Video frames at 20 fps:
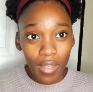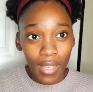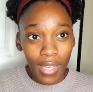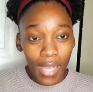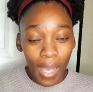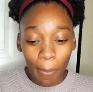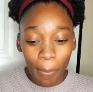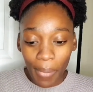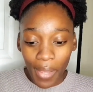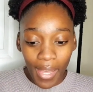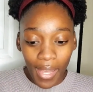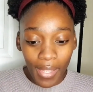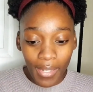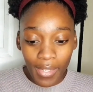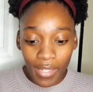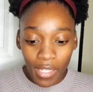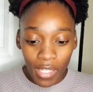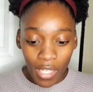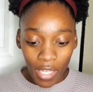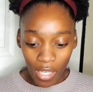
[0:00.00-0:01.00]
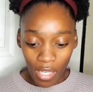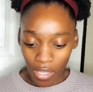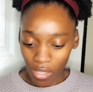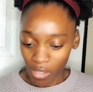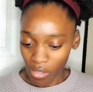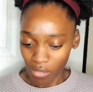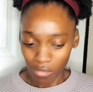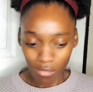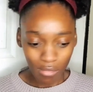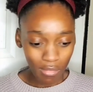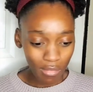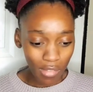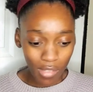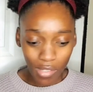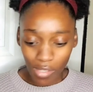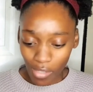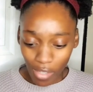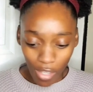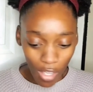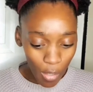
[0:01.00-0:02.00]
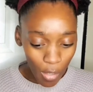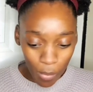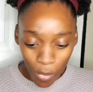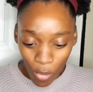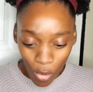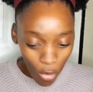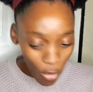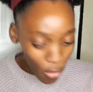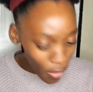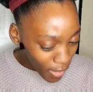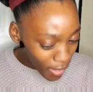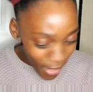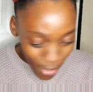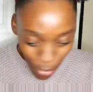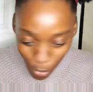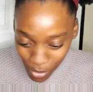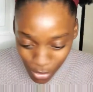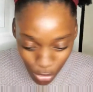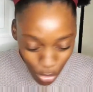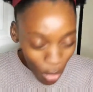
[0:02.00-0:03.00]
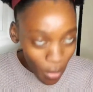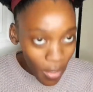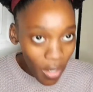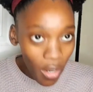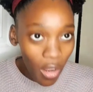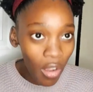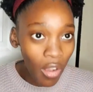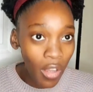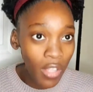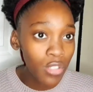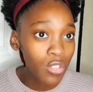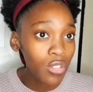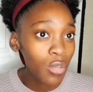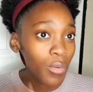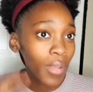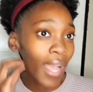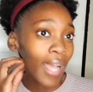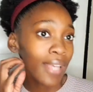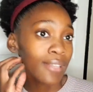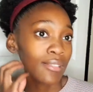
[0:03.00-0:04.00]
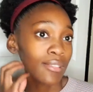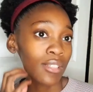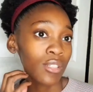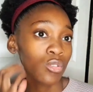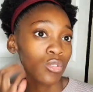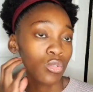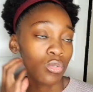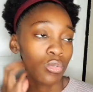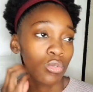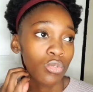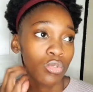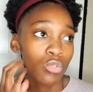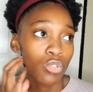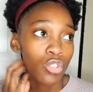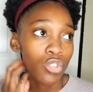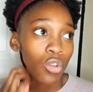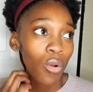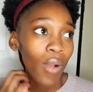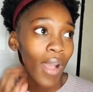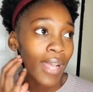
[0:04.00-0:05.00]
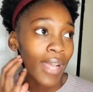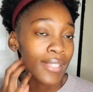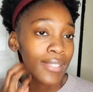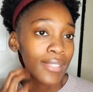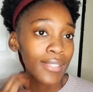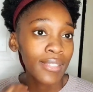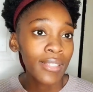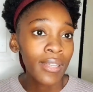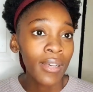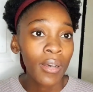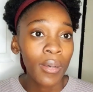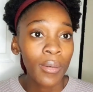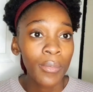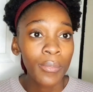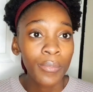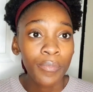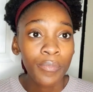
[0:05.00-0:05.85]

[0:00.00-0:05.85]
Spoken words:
company. Hey bro, like what's going on? So we asked her to show us the